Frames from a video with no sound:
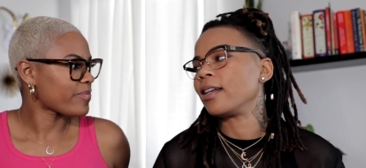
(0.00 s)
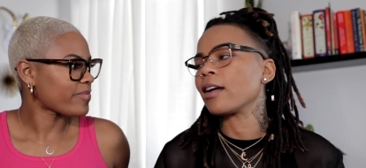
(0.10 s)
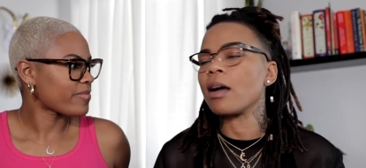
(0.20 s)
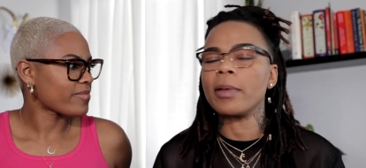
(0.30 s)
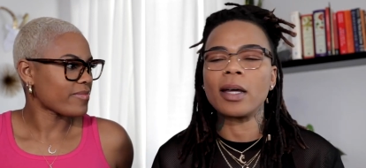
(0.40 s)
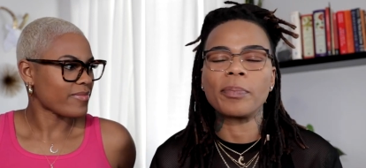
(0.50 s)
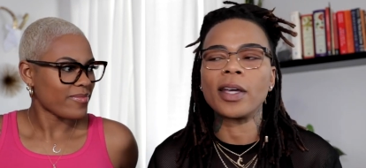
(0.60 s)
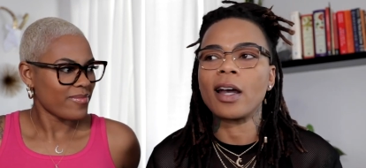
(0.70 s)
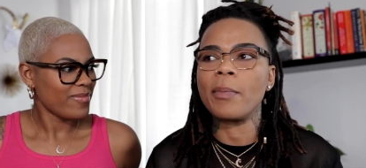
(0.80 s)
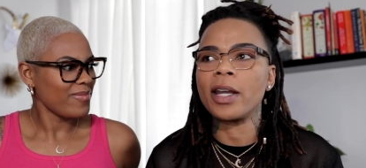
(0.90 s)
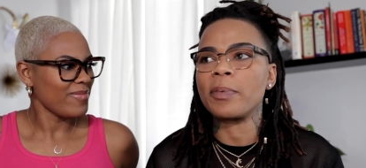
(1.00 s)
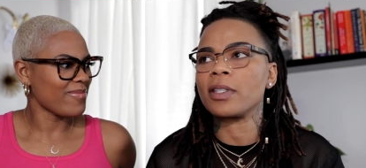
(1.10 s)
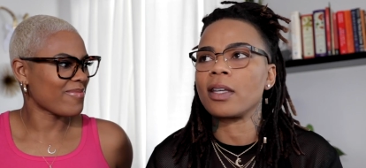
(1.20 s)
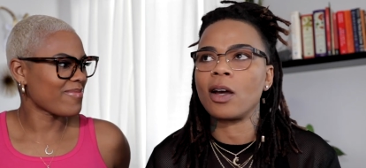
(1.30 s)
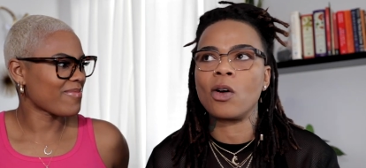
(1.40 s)
Speaker 1: kidding. They're coming up. They're coming up
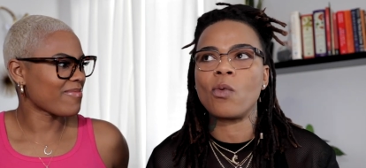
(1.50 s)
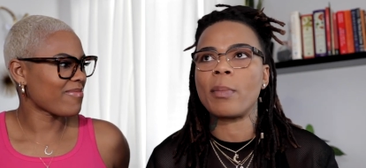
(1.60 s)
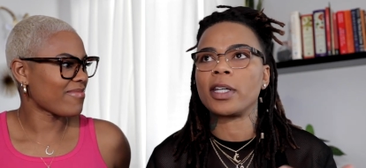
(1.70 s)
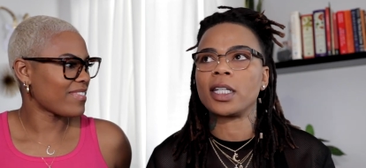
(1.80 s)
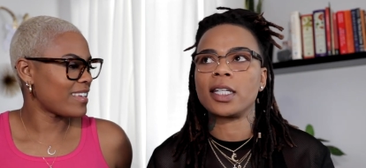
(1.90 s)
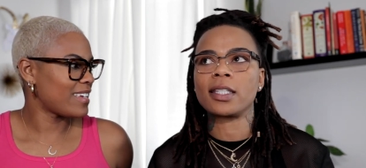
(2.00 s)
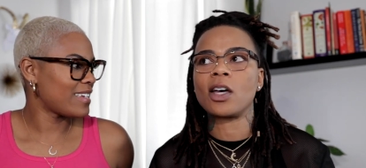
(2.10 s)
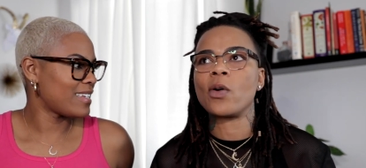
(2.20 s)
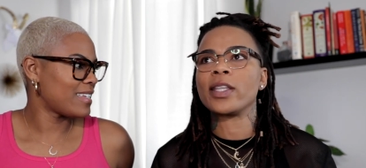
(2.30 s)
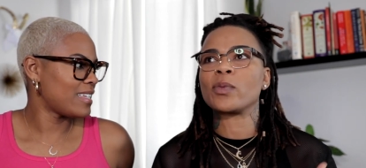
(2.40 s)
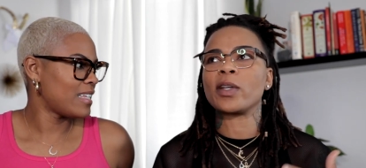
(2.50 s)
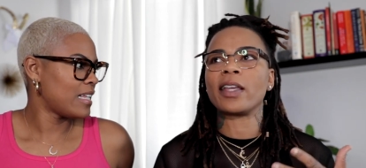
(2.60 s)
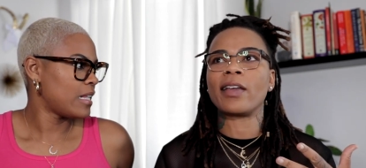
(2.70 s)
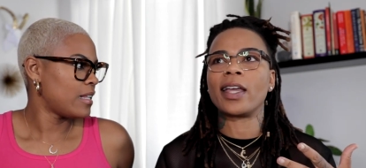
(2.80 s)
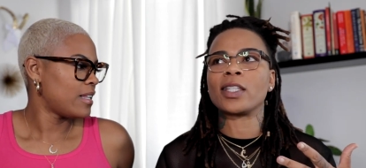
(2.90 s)
into their own womanhood. So it's
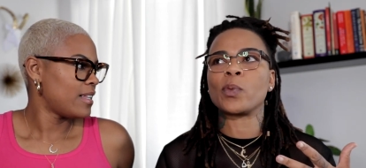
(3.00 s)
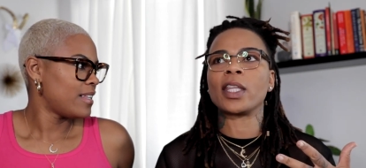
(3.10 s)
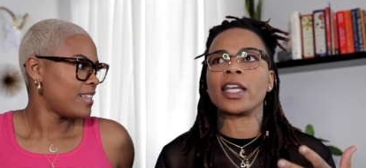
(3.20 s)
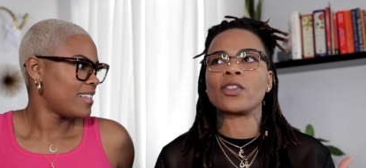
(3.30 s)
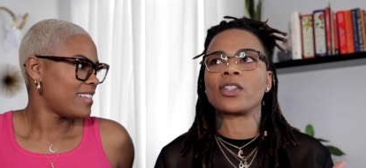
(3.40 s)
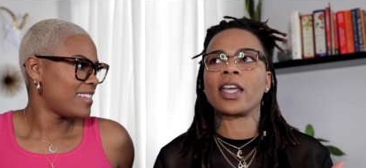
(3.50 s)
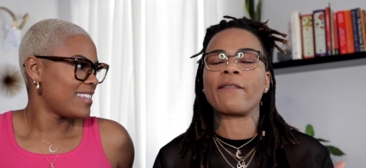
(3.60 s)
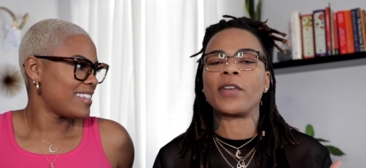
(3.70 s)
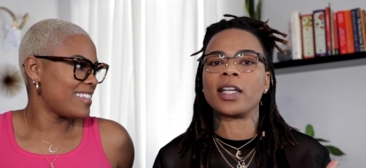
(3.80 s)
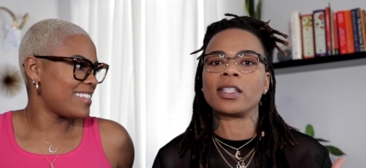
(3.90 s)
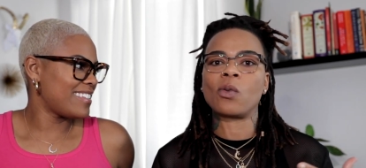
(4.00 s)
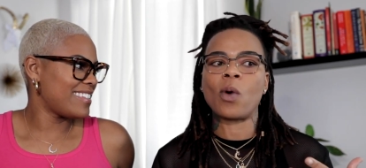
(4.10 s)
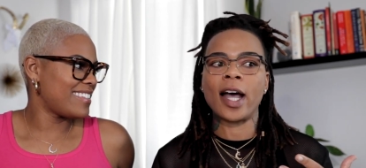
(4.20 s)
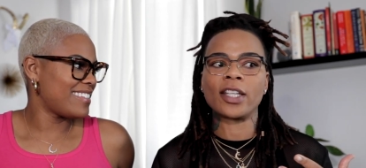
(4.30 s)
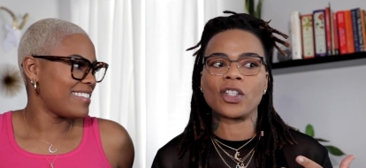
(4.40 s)
really, it's really interesting and fun to
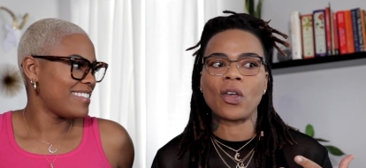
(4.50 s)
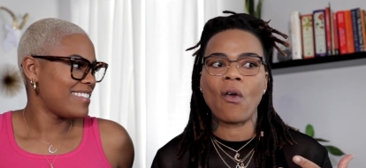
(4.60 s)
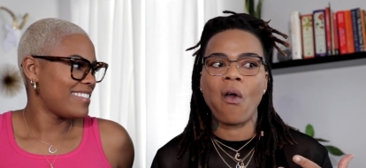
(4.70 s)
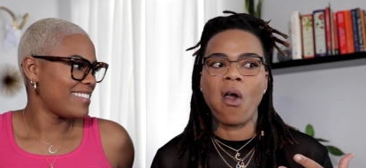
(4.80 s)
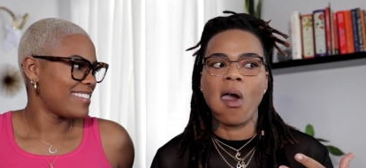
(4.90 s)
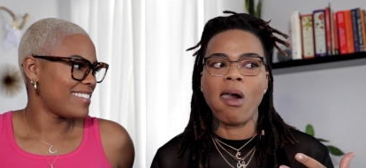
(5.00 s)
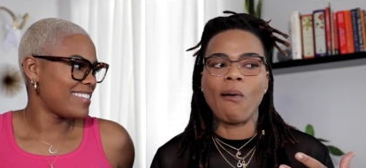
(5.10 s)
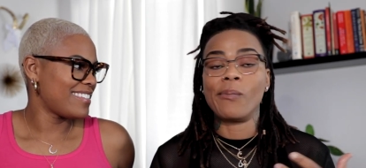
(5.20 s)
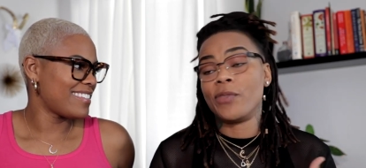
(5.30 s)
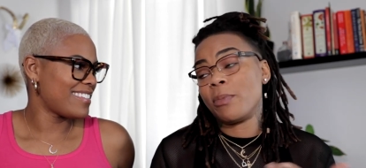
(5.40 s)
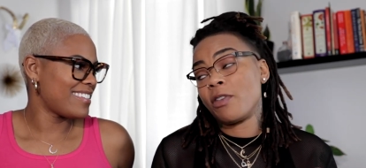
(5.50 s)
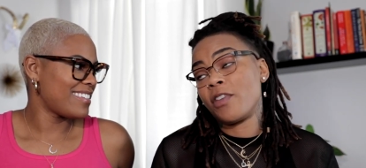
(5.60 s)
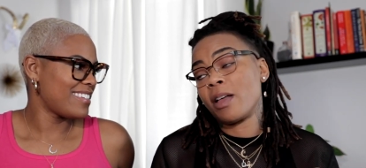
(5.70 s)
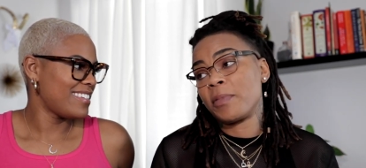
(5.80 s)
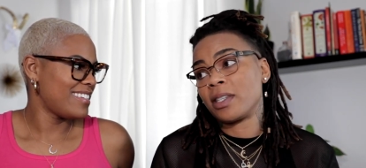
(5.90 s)
watch them
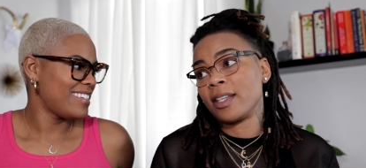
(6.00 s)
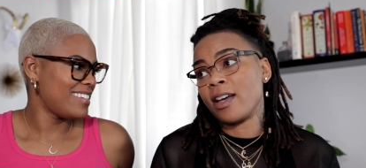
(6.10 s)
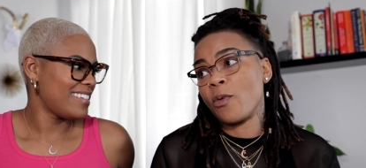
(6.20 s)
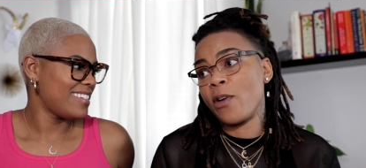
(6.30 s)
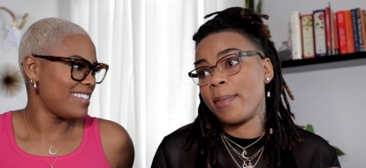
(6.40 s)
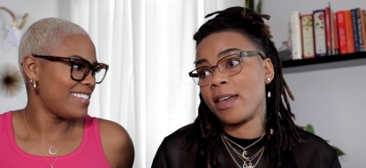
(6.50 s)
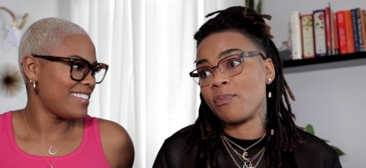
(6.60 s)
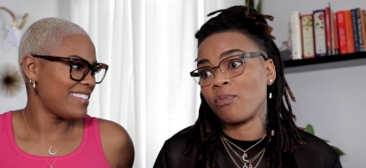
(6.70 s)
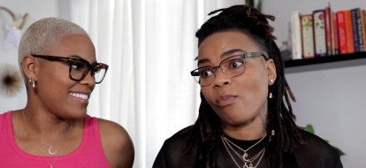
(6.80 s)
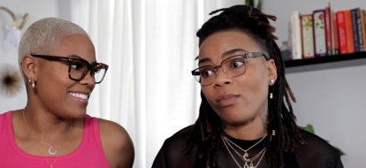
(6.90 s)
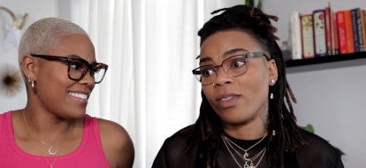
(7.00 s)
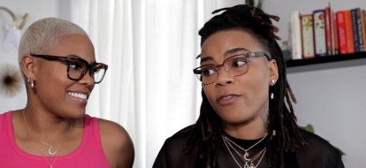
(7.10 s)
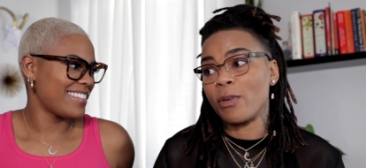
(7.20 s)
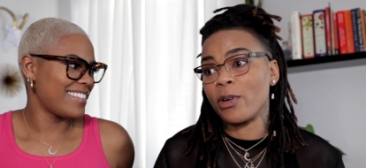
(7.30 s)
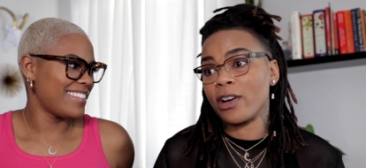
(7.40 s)
develop into young women
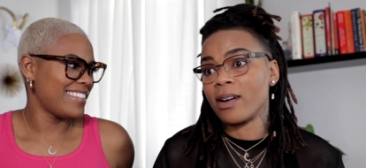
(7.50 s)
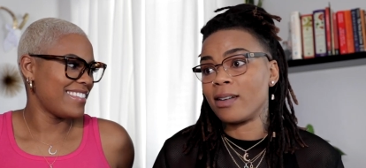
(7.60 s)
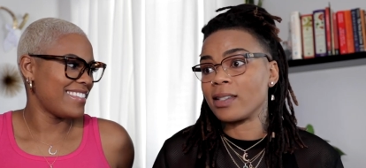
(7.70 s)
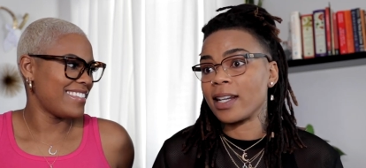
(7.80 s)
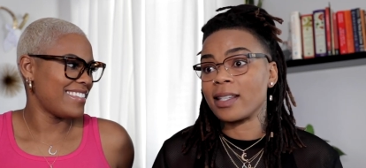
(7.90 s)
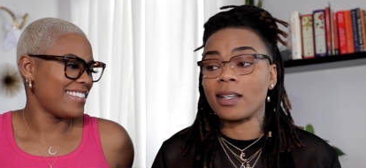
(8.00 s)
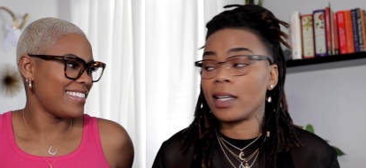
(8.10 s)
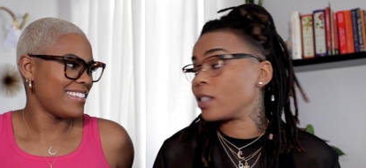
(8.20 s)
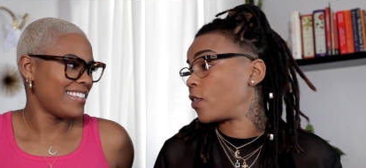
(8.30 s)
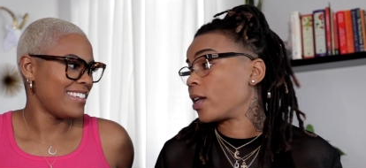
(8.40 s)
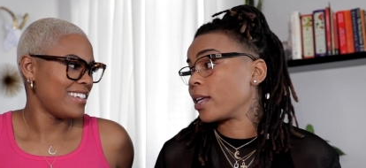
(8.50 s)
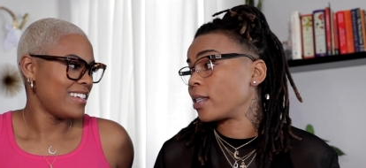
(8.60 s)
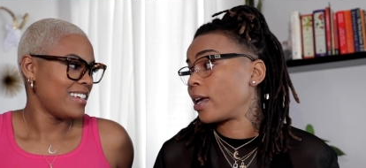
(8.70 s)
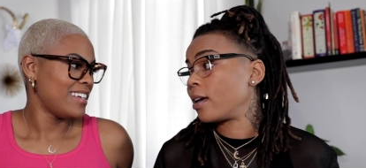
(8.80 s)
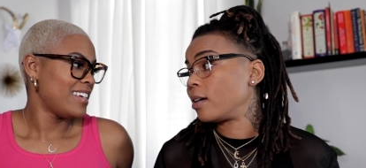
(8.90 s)
from girls, and it's it's funny
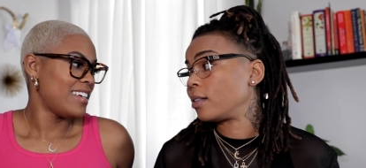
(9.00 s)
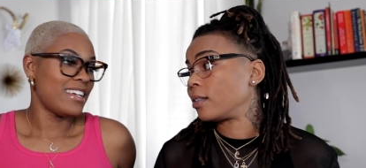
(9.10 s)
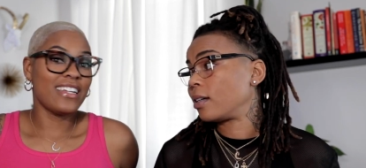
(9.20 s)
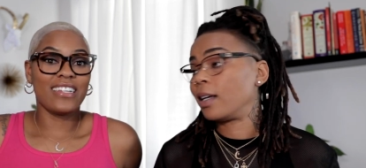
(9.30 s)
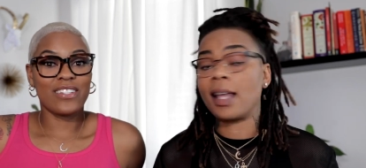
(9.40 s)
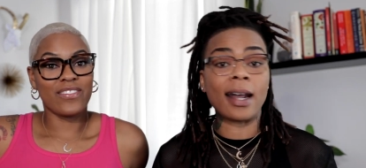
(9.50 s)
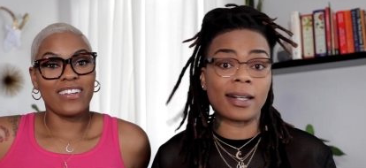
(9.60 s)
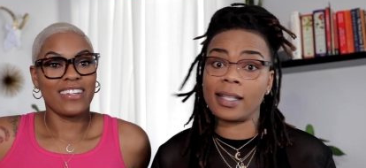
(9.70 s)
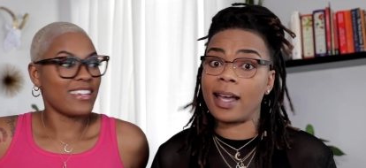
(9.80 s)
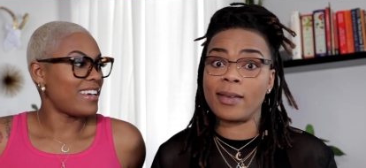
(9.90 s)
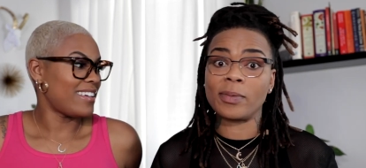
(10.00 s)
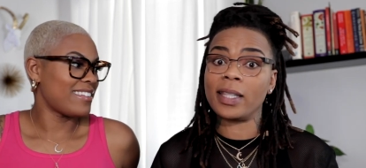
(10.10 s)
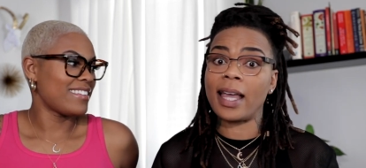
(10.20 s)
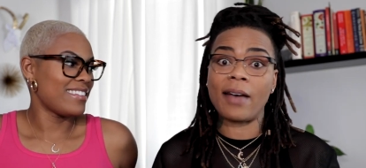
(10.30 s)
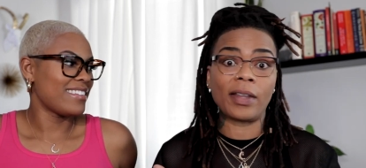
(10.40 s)
as hell. It a lot funny, of times yeah.
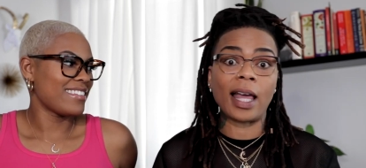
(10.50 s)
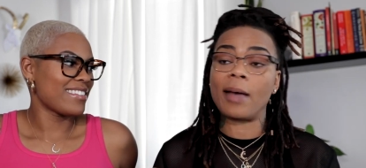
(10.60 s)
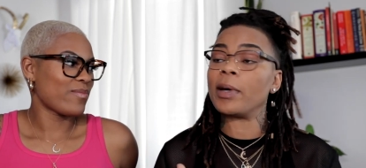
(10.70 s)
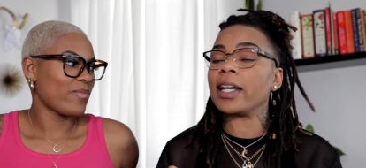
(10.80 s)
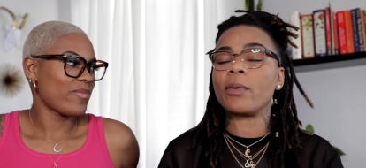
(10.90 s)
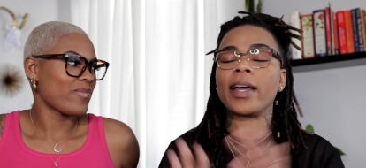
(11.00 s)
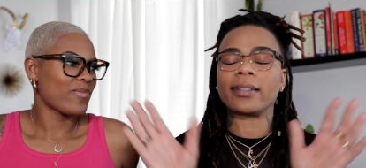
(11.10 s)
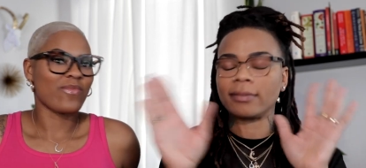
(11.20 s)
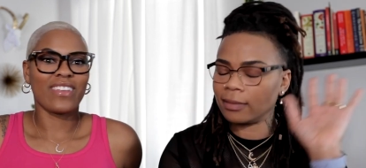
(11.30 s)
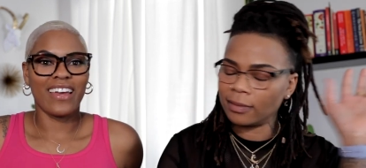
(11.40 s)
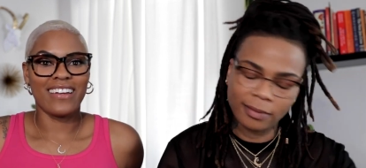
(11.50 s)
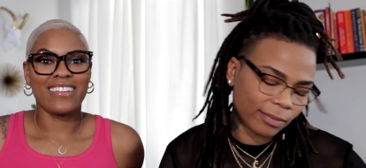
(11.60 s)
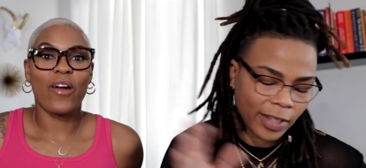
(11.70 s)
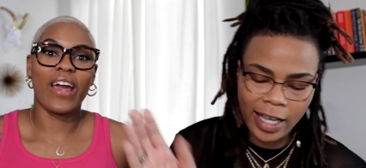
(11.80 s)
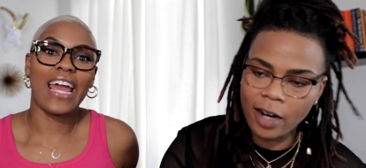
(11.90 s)
we laugh a lot, but anyway.
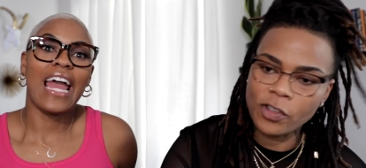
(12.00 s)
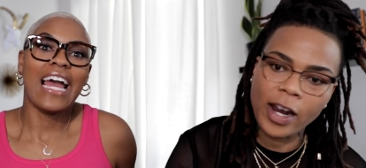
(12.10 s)
Speaker 2: Yeah. All right. I'll